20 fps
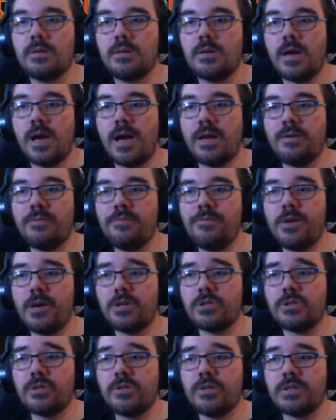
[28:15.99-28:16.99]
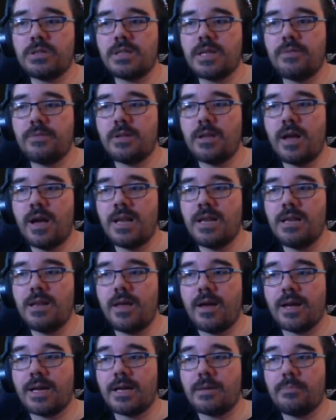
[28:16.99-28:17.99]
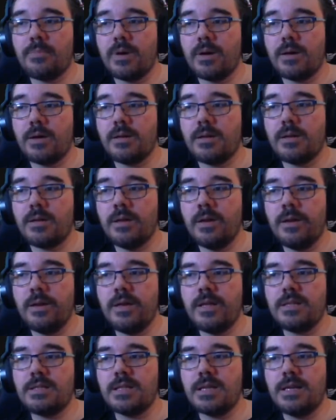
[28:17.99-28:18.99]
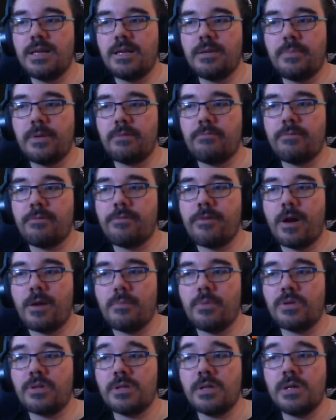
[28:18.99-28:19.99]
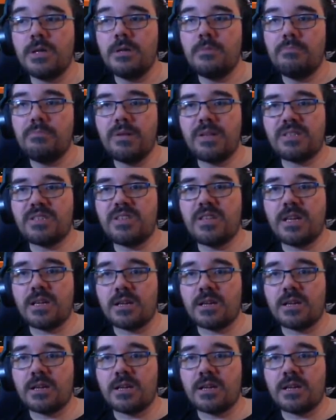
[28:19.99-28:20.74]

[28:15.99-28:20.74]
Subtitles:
The version of this level I like, but it needs a little bit of refinement. That's the thing.